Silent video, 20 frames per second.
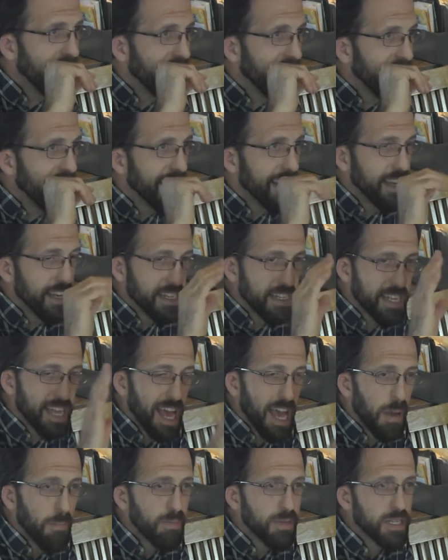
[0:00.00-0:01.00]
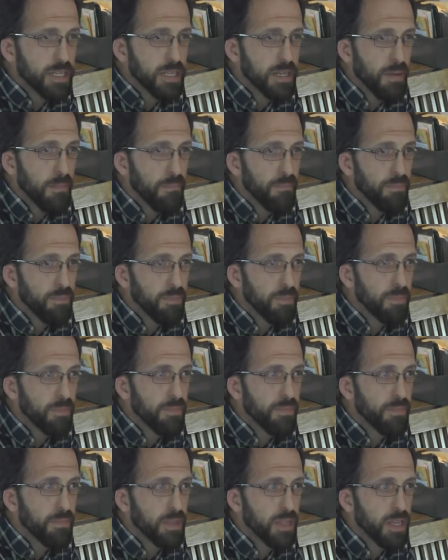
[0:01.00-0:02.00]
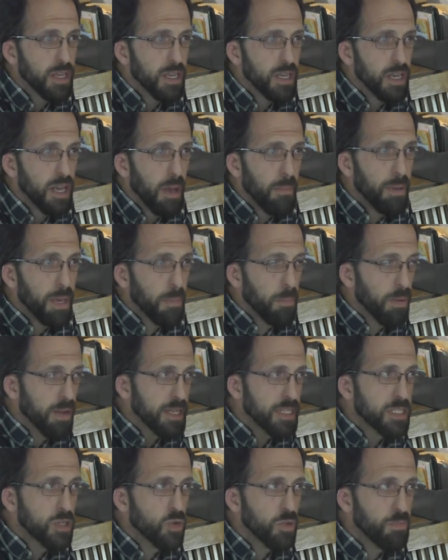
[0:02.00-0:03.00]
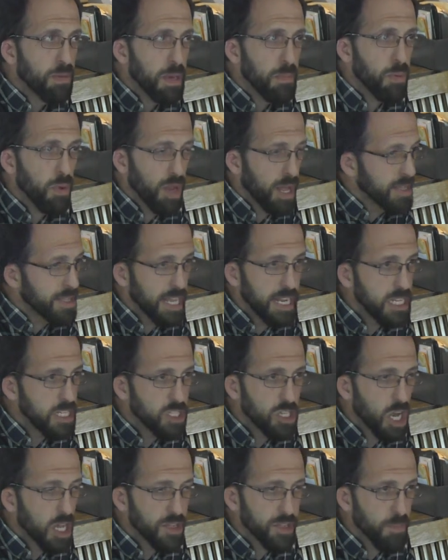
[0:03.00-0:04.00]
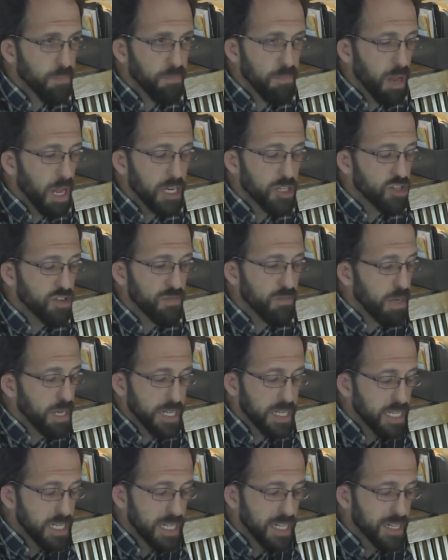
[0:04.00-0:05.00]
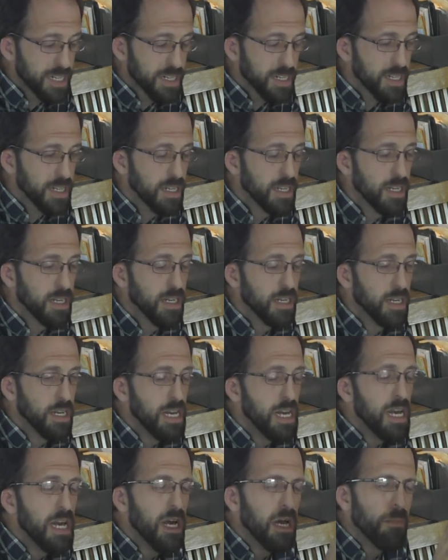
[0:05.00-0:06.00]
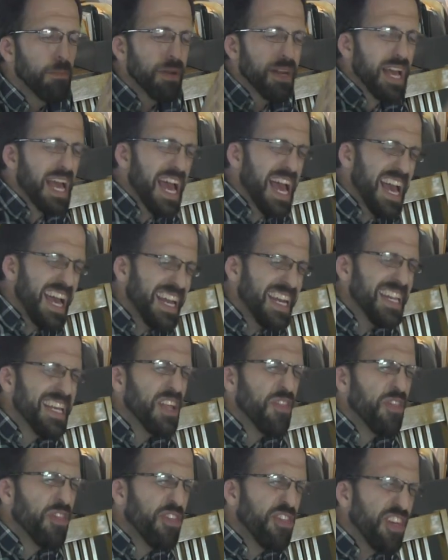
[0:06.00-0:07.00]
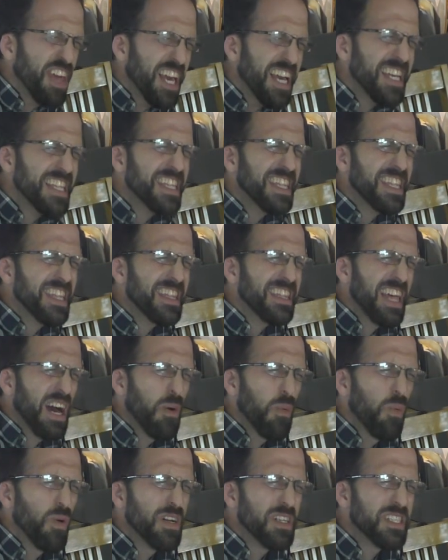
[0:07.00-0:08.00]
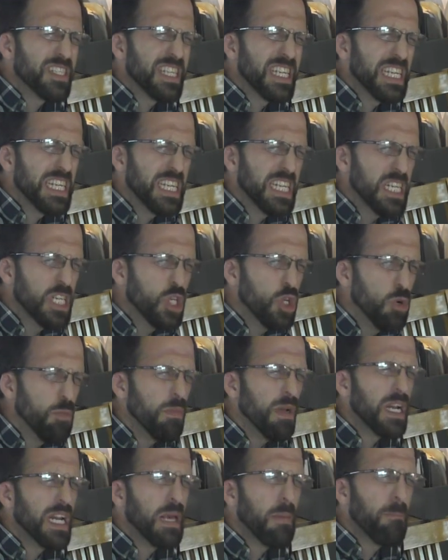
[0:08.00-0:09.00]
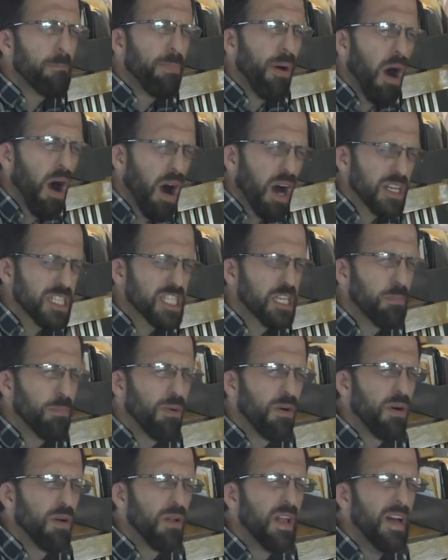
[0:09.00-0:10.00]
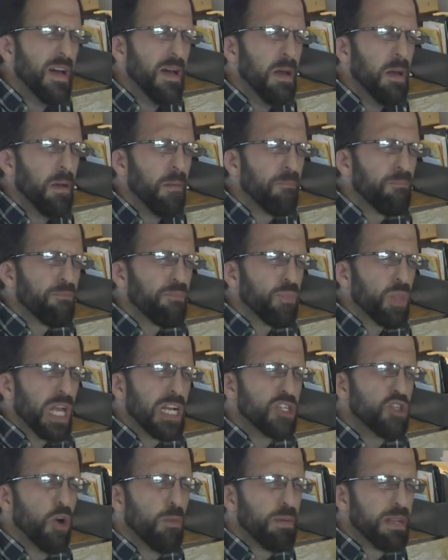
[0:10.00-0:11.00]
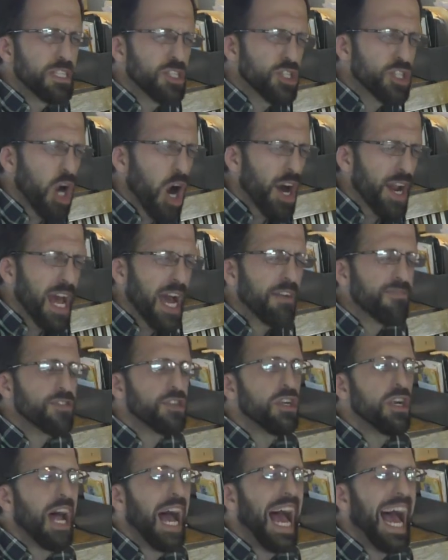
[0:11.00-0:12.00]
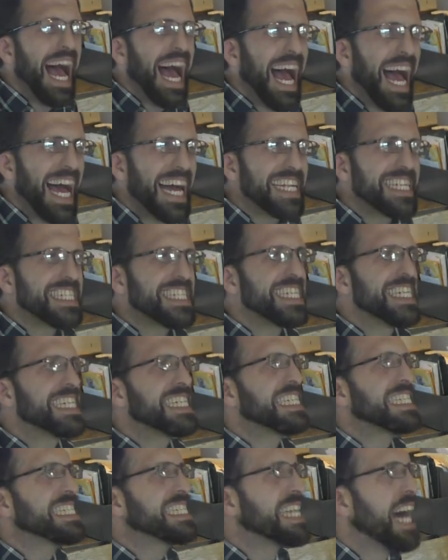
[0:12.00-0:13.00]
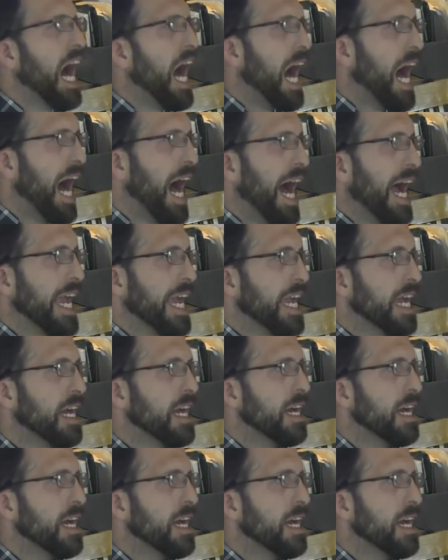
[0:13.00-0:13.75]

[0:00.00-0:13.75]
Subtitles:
Any attempt at being pleasing with people, not that he sought the pleasure of men, he didn't. But anything that was humanly possible to have been sought after had to die.